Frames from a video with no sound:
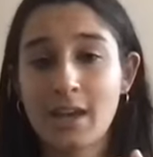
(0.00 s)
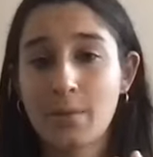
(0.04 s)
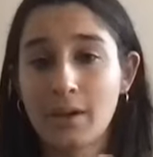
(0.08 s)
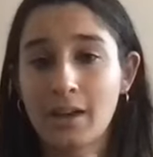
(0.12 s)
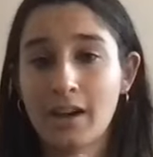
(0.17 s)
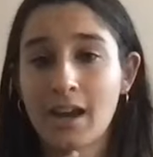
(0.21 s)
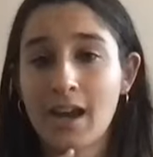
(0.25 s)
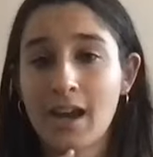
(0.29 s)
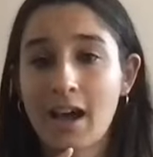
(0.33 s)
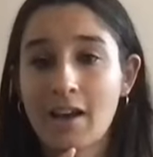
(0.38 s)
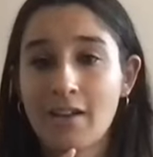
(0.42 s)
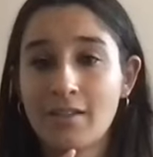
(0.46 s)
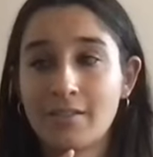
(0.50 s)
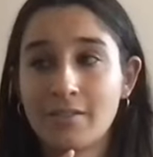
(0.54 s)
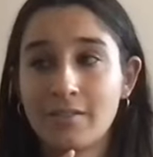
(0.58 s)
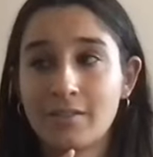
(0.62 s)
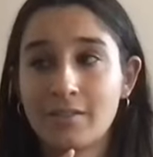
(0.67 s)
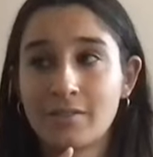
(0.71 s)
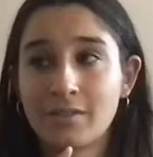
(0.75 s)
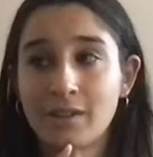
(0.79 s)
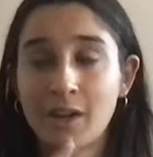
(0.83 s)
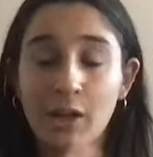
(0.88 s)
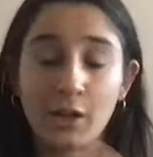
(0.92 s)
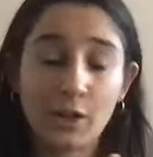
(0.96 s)
We're going to have
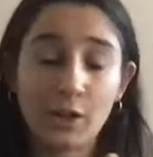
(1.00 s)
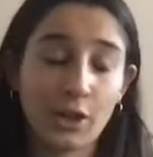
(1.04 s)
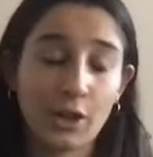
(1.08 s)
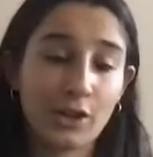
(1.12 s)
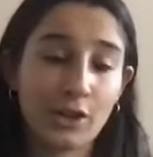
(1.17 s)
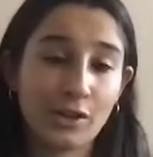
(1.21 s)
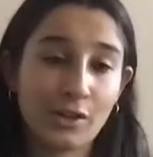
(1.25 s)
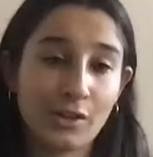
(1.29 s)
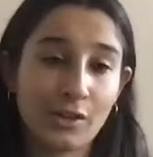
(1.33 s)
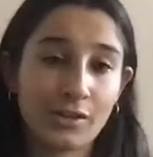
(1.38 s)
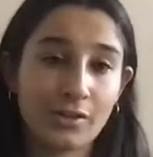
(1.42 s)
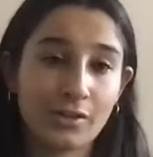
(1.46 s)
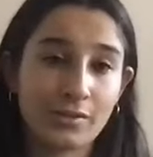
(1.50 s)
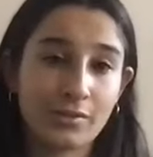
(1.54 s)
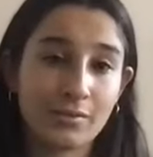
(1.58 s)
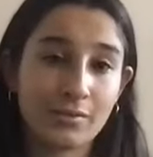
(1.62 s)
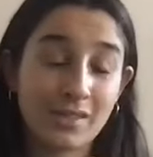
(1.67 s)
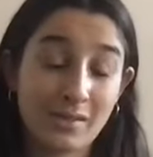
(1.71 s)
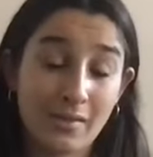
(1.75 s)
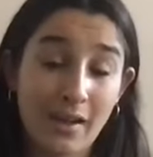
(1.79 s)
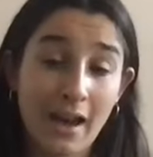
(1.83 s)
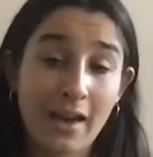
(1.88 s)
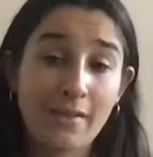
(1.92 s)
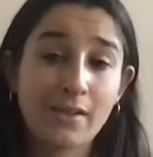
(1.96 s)
a lot of
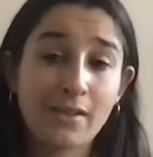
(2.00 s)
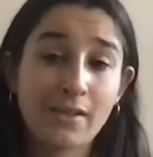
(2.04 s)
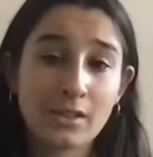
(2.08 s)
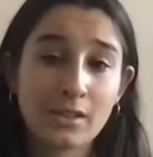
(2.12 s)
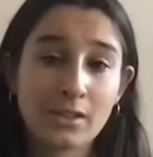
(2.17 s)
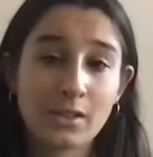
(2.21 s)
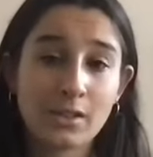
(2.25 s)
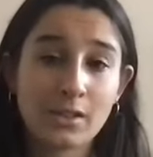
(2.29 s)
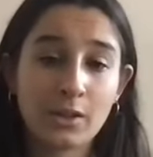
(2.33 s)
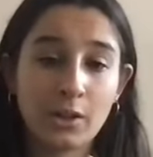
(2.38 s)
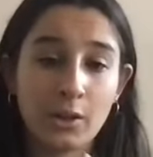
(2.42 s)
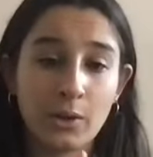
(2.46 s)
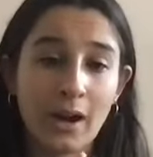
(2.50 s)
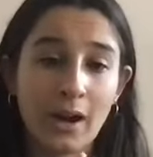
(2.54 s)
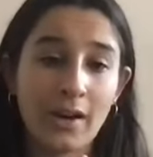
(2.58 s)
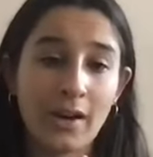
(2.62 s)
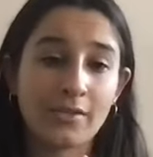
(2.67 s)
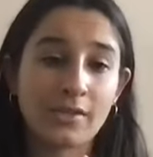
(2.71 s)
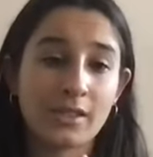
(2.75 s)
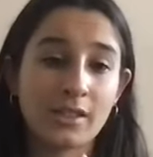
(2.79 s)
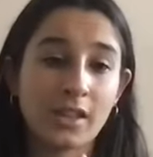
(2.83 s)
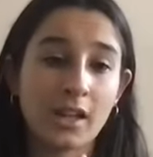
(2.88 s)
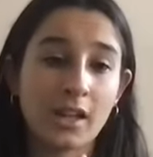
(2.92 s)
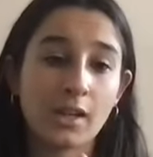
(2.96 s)
survivors who have
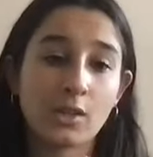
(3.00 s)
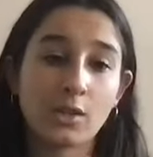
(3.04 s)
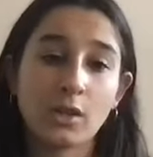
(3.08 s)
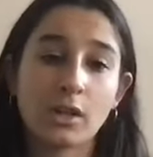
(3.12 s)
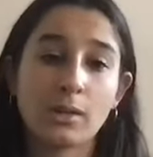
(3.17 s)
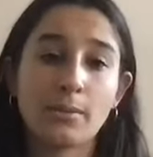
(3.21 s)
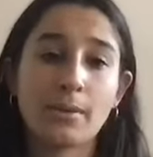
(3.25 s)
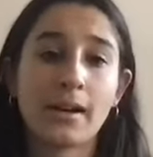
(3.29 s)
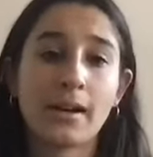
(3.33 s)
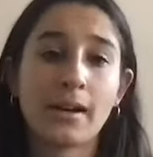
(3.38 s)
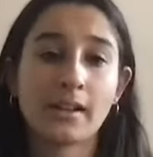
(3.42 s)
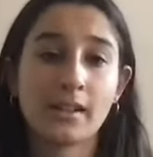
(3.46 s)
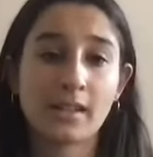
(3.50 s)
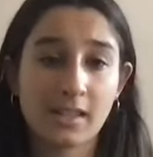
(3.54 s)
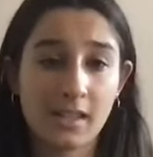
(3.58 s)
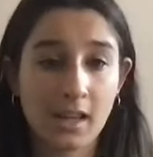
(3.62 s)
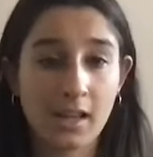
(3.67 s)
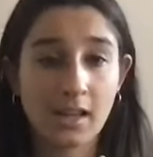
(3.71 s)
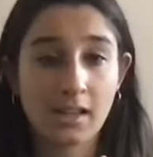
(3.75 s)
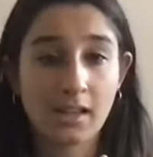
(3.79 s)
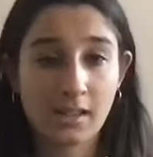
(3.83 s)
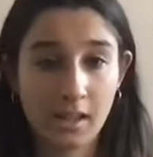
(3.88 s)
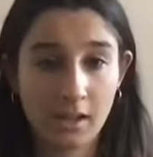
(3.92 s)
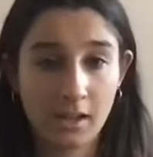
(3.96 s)
to then talk about
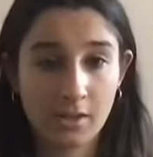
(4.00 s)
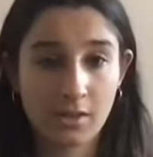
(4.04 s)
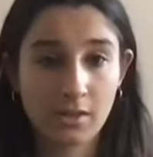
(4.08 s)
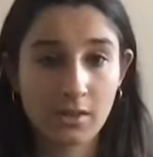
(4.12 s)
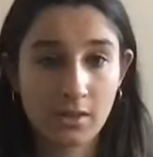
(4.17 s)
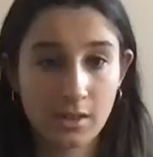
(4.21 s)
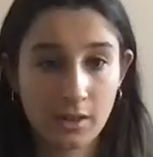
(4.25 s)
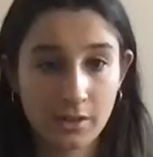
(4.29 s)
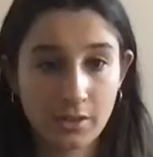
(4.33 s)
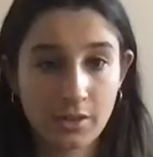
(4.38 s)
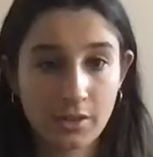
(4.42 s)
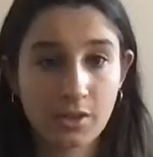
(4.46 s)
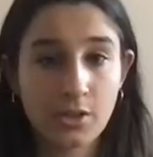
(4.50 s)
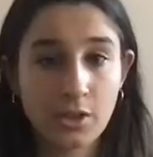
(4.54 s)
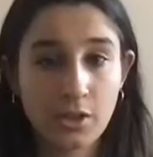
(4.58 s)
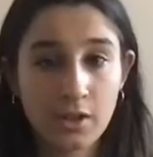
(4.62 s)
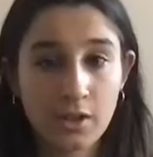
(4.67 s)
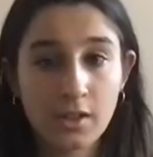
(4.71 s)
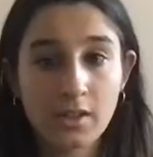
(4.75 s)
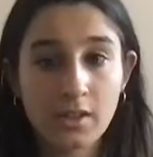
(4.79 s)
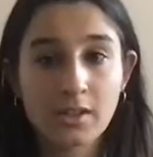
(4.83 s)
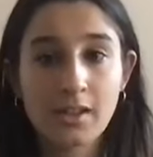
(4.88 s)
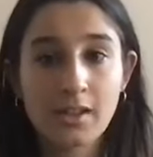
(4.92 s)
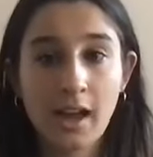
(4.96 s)
consent and sexual assault to
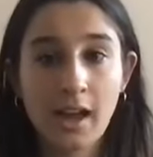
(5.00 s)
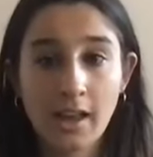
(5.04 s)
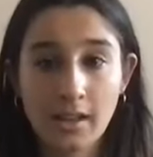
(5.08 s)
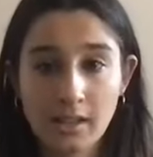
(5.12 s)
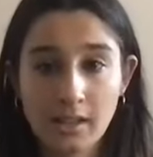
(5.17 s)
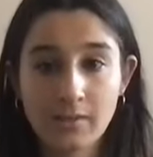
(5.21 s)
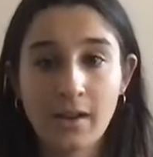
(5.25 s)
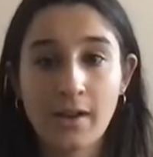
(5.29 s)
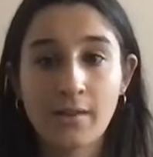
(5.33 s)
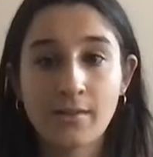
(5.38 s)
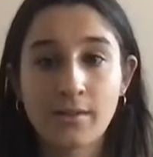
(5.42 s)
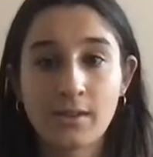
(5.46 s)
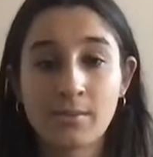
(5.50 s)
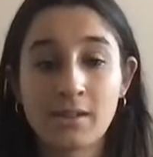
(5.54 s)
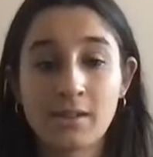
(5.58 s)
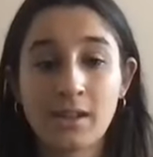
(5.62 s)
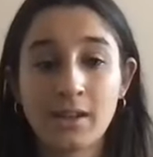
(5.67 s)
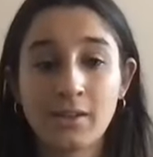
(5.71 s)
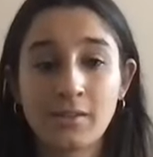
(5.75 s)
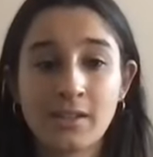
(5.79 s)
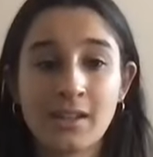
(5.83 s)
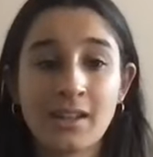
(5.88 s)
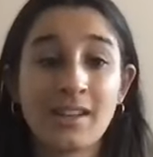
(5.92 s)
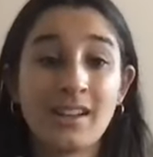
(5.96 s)
students as survivors
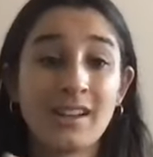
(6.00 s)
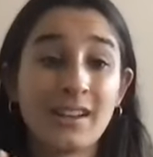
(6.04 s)
themselves.